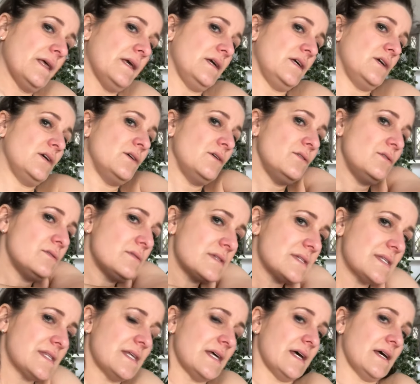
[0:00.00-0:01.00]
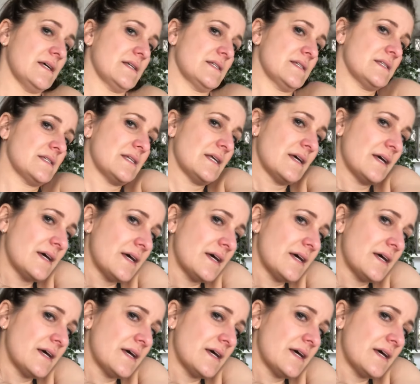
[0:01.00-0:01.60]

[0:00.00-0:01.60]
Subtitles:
use this.